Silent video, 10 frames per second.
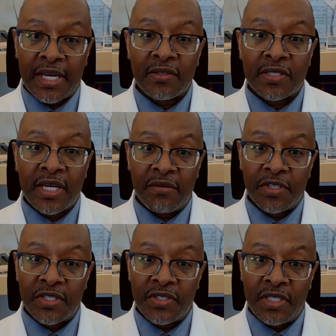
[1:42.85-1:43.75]

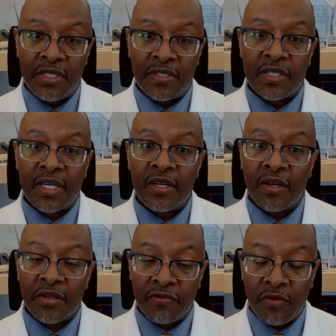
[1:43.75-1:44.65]
Alzheimer's disease and
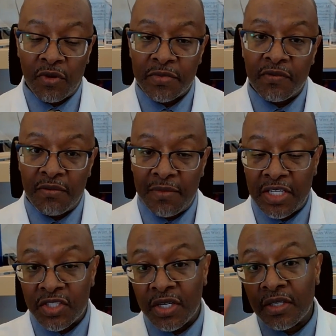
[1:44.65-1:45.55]
other forms of
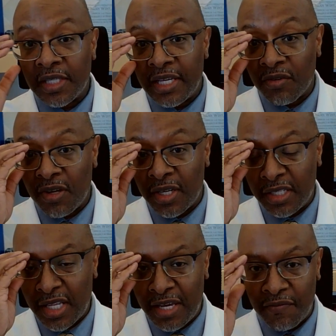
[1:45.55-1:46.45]
dementia later on
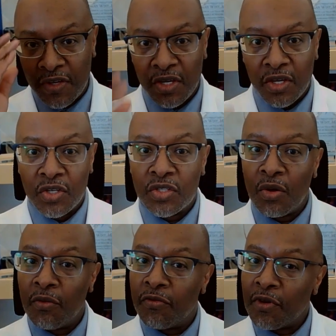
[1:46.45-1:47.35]
in life.
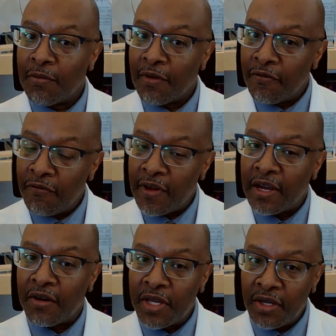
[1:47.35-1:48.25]
So
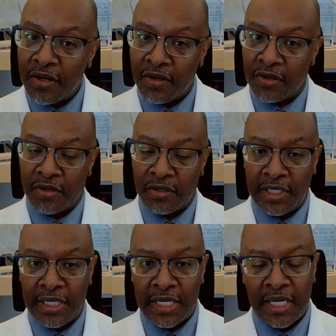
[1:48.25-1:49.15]
very
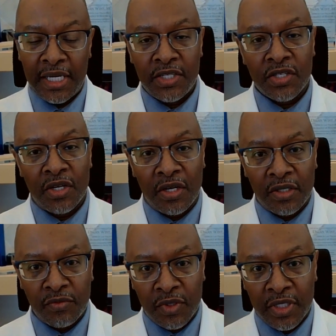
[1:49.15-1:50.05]
early age
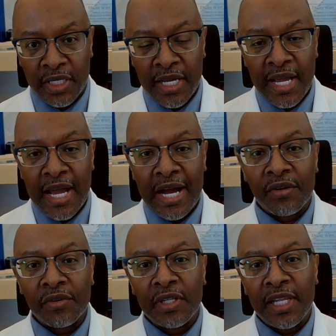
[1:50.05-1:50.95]
onward,
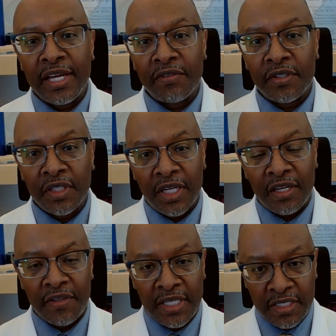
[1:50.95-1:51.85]
our level
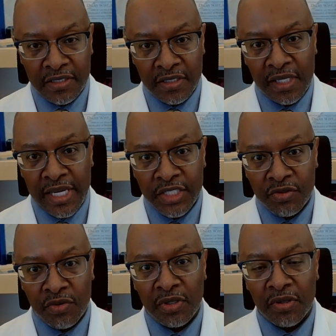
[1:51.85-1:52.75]
of
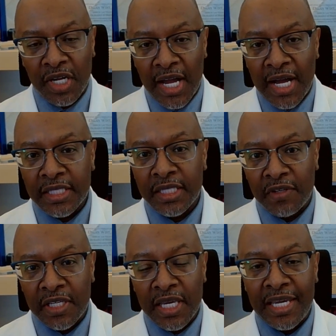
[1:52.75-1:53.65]
intellectual or cognitive
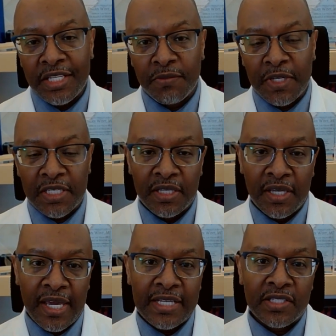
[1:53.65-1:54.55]
engagement
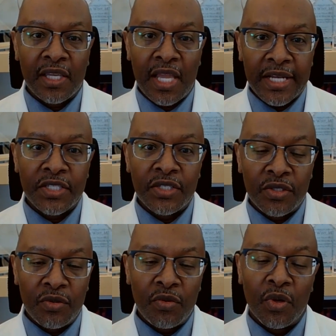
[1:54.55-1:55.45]
has a lot to
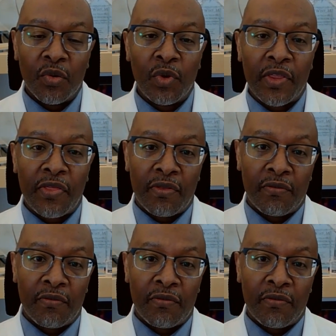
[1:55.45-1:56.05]
do with